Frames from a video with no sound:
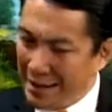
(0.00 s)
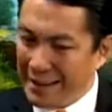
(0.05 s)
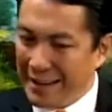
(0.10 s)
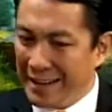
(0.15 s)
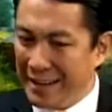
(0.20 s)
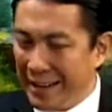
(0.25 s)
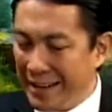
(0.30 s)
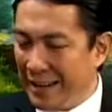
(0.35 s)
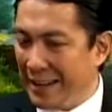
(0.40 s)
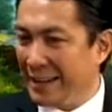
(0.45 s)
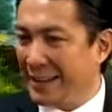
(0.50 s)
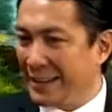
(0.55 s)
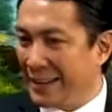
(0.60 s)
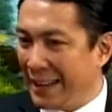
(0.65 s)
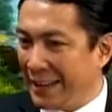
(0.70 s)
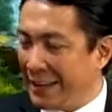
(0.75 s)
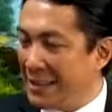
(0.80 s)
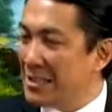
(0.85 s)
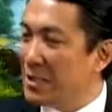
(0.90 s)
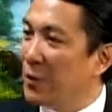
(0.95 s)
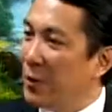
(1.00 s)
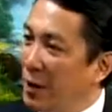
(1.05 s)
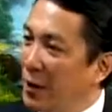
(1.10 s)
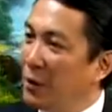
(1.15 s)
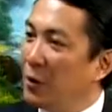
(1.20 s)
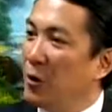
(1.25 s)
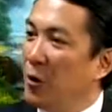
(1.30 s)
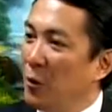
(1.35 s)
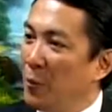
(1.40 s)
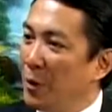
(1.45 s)
and, and, really, that is the way
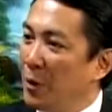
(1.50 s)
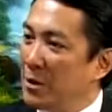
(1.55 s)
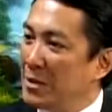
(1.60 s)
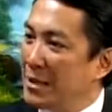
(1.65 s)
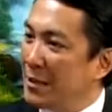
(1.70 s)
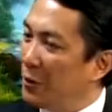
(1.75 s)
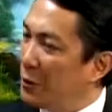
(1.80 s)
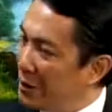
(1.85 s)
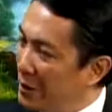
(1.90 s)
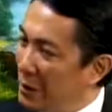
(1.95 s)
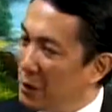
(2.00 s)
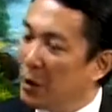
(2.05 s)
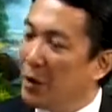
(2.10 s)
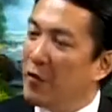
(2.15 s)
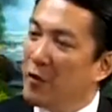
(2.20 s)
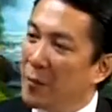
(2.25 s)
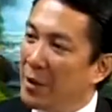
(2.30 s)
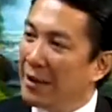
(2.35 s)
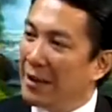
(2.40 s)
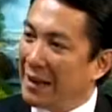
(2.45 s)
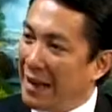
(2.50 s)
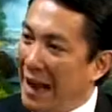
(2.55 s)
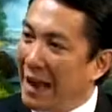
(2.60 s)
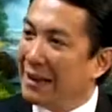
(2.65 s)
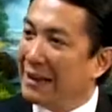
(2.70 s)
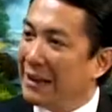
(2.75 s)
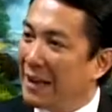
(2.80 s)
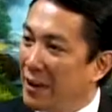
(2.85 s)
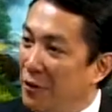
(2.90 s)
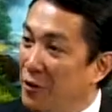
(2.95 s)
to go because I don't think government can
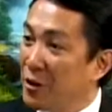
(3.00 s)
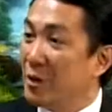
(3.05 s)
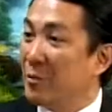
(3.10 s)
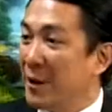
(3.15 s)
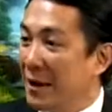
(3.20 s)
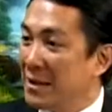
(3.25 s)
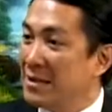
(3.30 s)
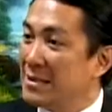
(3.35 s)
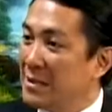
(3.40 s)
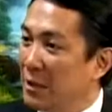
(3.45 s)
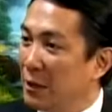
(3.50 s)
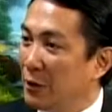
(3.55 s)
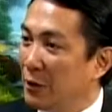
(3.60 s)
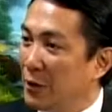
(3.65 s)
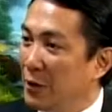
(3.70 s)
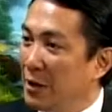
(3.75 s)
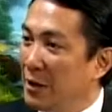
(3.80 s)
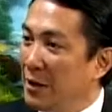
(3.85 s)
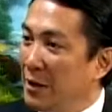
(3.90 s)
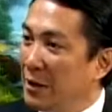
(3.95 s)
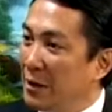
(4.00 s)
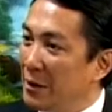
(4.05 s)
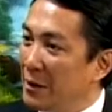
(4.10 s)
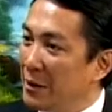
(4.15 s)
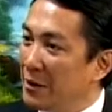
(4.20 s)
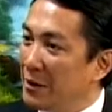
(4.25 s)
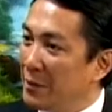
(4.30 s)
handle everything by itself. Yeah, and...